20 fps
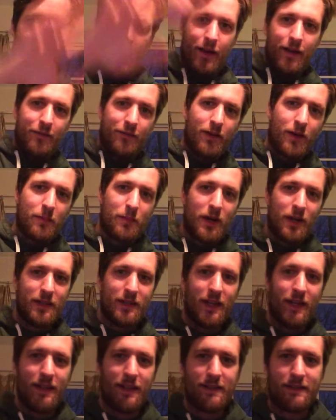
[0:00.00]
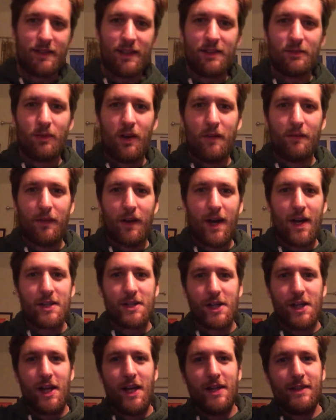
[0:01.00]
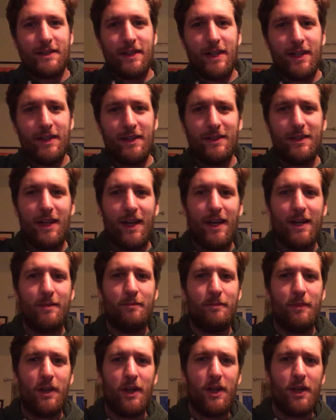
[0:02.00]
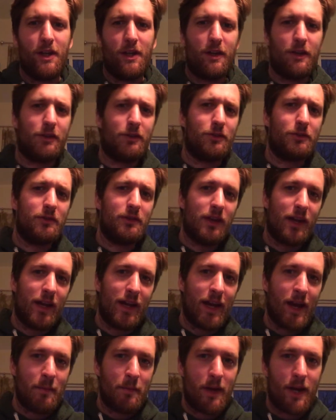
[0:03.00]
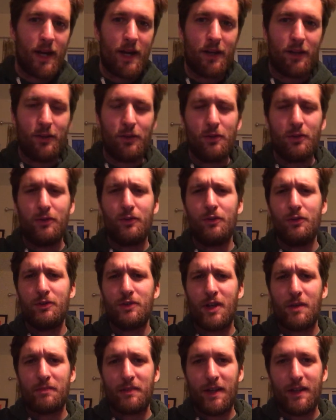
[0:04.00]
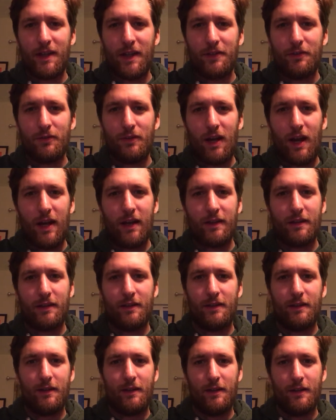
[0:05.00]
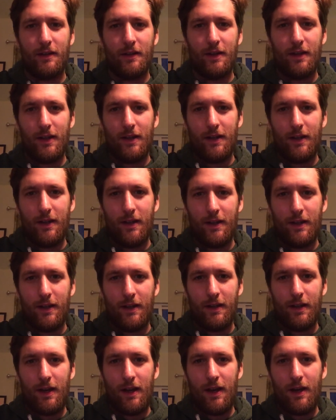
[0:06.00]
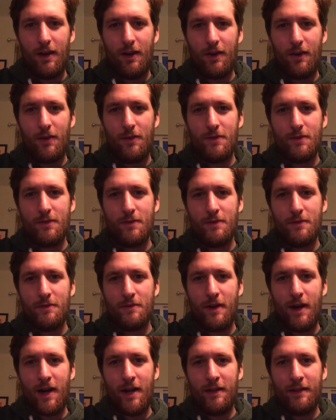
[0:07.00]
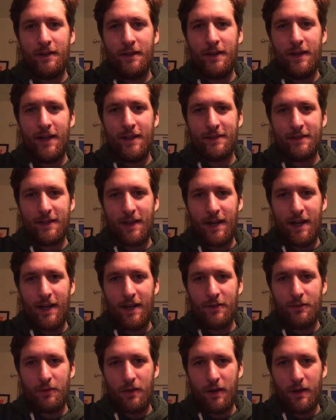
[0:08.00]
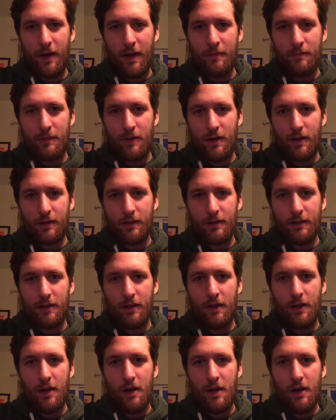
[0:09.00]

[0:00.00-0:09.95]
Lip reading: Everybody, this is one French Canadian, and today I'm here to do something that you like. Oh, and yes, I'm drunk.